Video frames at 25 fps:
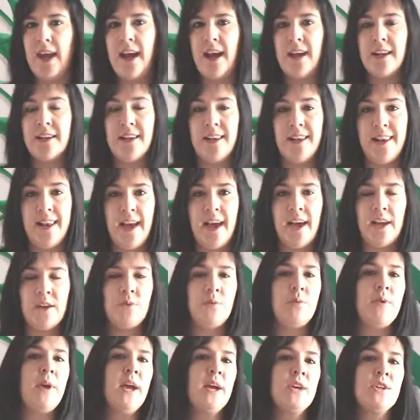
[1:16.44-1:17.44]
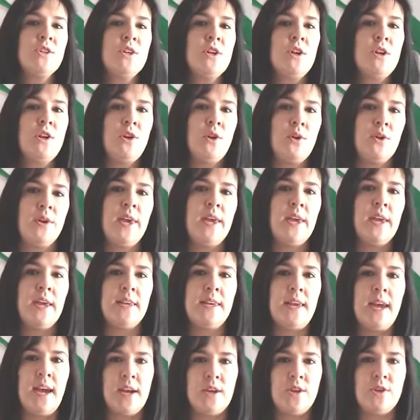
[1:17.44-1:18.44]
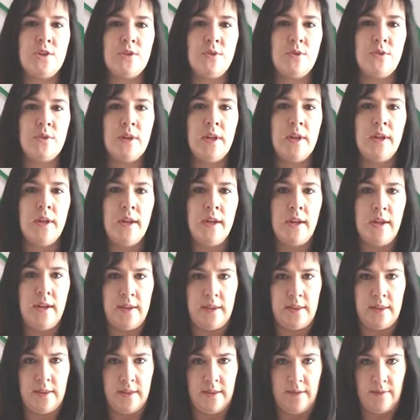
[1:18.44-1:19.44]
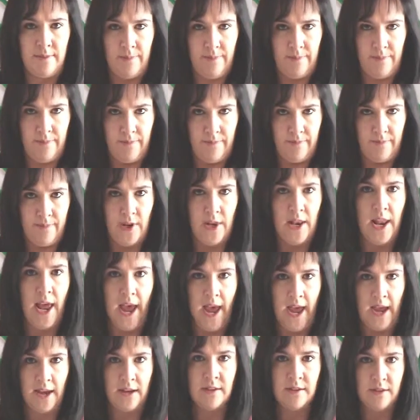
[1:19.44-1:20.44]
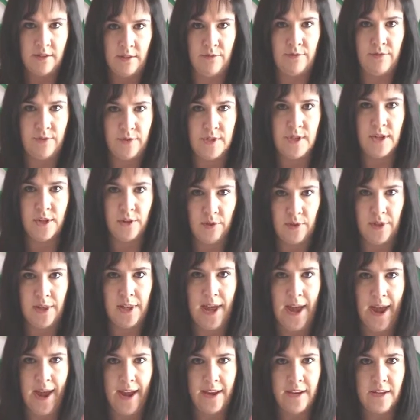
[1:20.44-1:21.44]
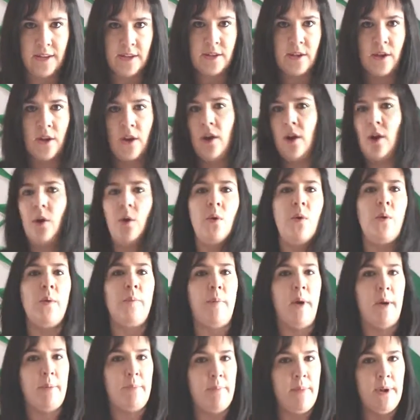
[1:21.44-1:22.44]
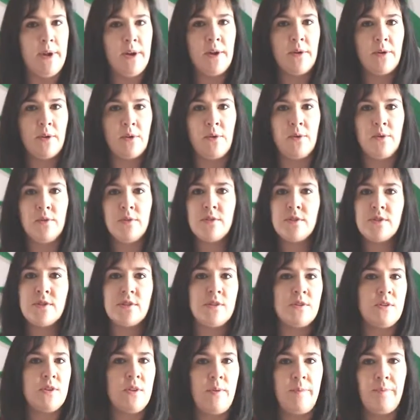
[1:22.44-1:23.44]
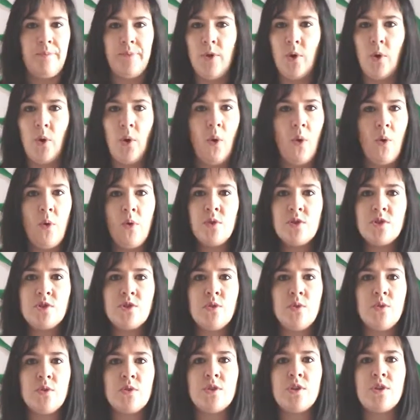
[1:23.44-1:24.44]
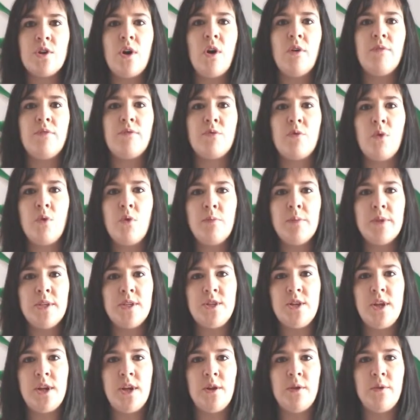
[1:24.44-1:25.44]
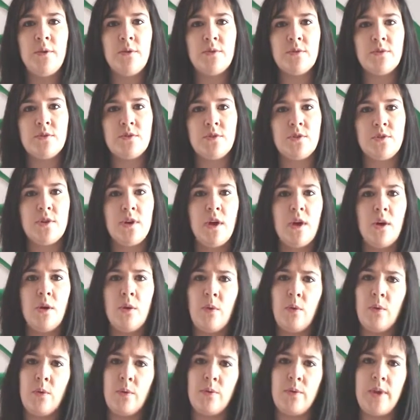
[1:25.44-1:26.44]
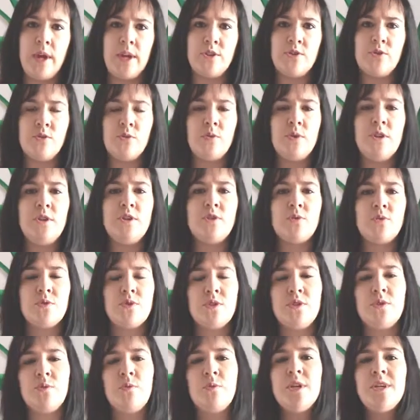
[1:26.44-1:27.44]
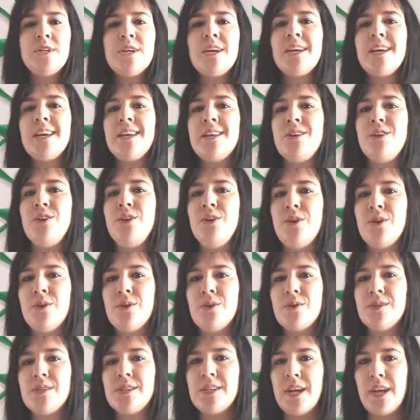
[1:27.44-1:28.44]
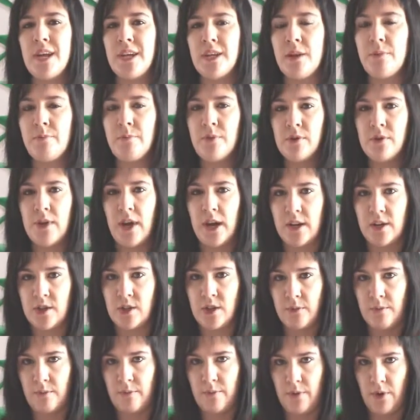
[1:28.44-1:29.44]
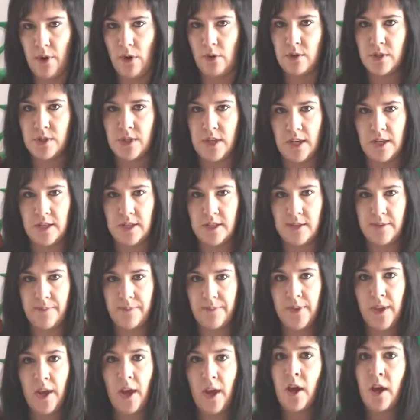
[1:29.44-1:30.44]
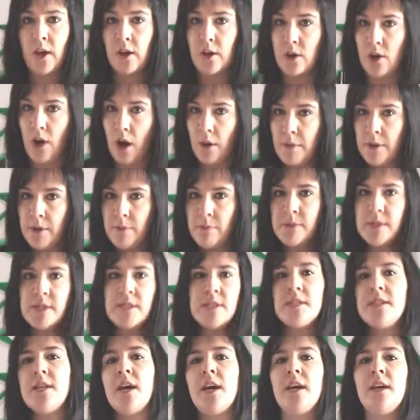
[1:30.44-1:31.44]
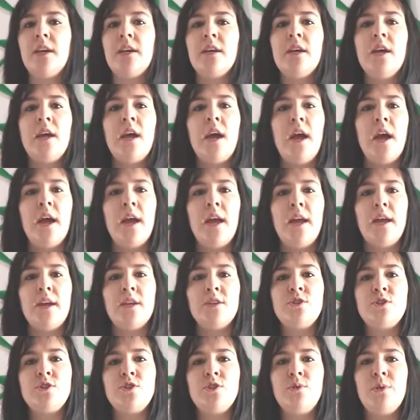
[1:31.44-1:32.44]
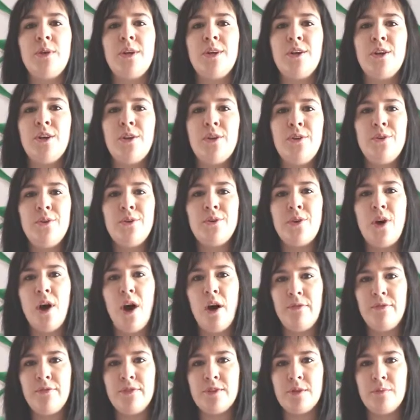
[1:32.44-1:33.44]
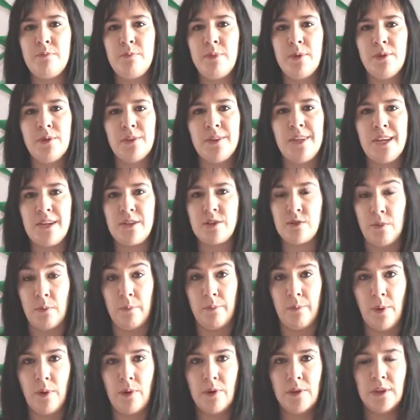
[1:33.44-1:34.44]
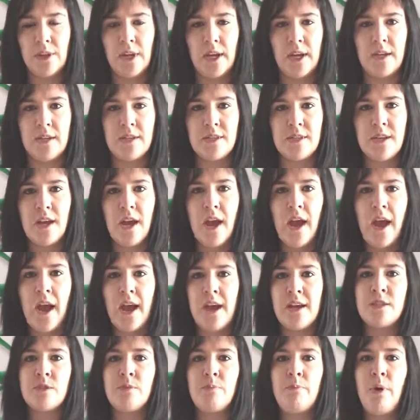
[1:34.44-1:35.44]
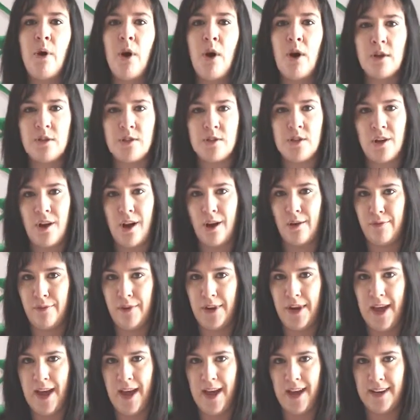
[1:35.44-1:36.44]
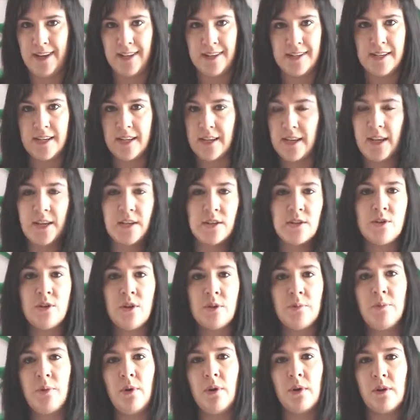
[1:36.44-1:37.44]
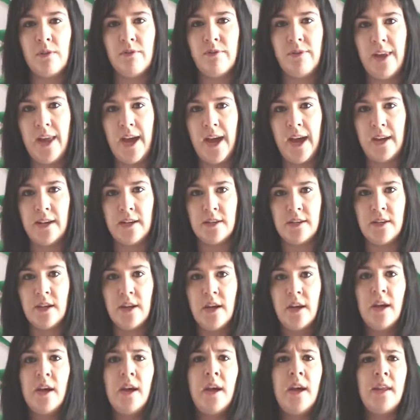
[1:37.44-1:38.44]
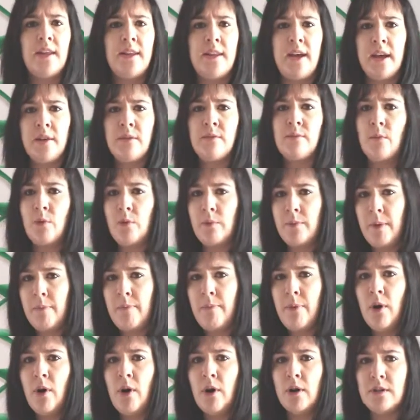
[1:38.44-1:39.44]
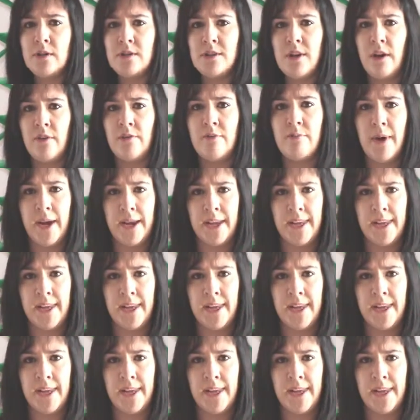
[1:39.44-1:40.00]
at land, we're actually looking at actual land, the physical land, my minerals, all sorts of raw materials or natural resources which I can use in the production process. Common mistake is to include office buildings or buildings as part of land. That is not part of land. That will be part of my